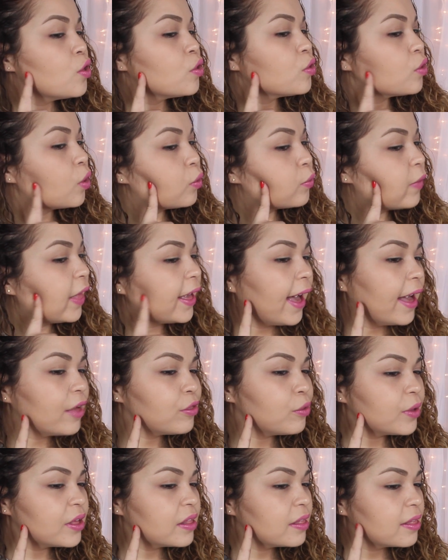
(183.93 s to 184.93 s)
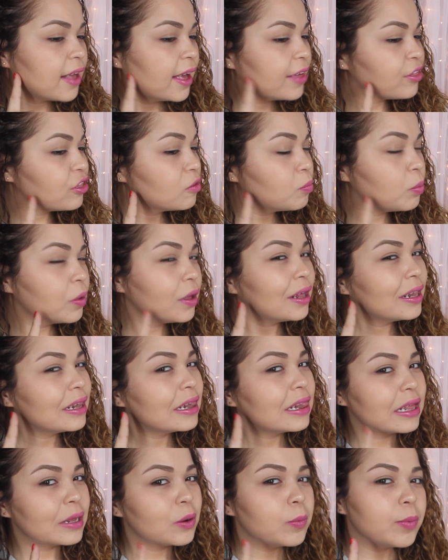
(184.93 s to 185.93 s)
So like, as you can see, I just put a
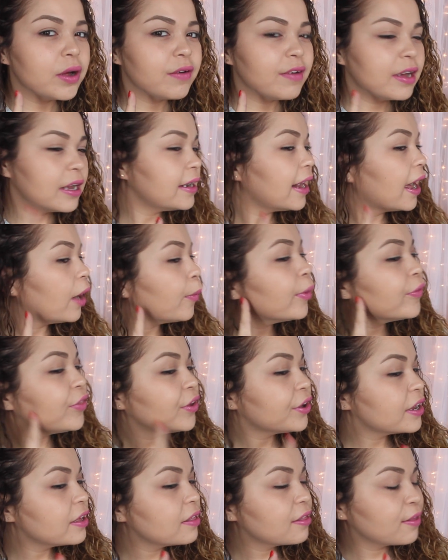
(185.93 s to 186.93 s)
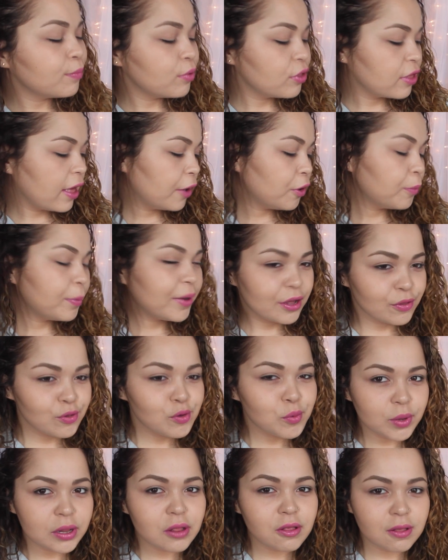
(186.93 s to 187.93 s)
little bit right now when there is some shadow, but I
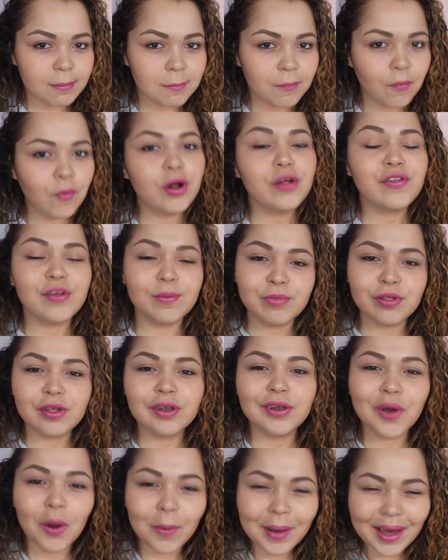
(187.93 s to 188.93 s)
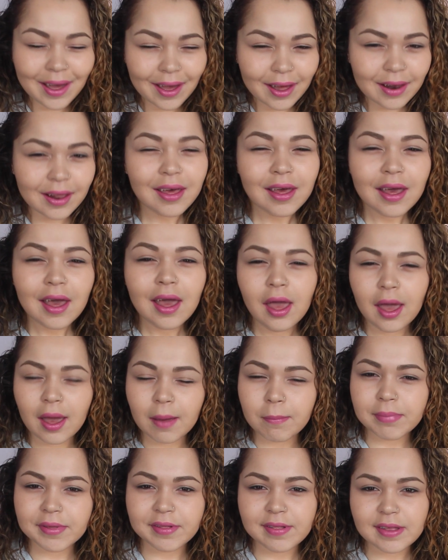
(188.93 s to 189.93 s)
do want some more, so I'm just going to go ahead
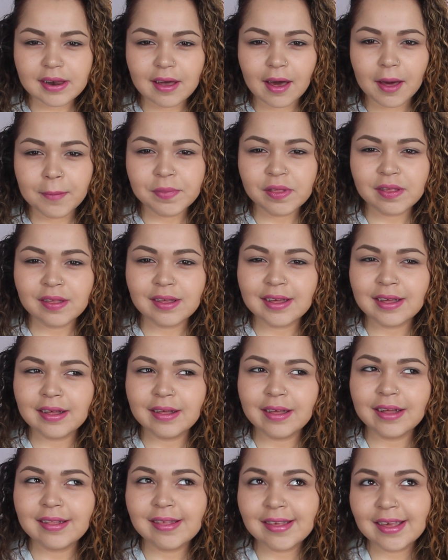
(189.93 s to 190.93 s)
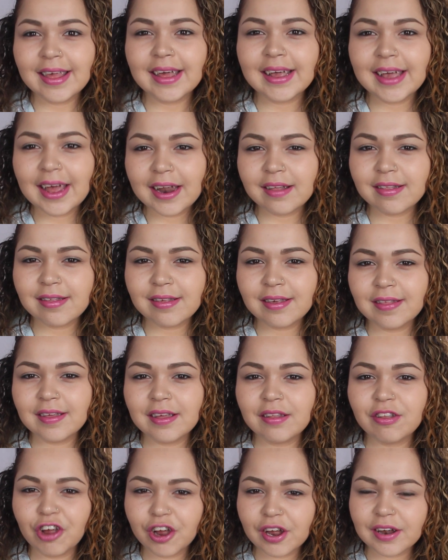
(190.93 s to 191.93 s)
and build it up till I get it to
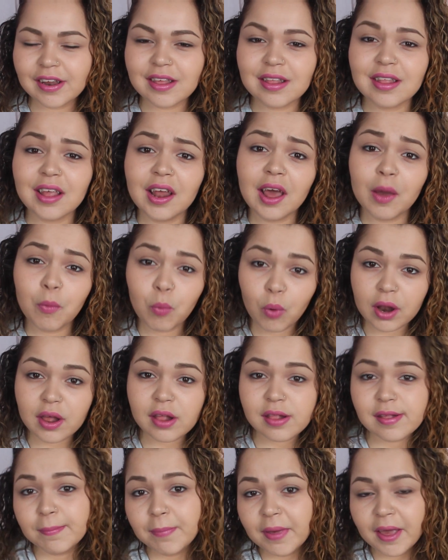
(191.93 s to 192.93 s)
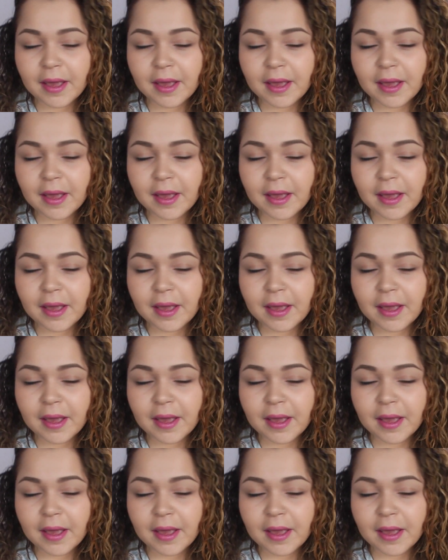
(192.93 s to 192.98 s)
the darkness that I want it to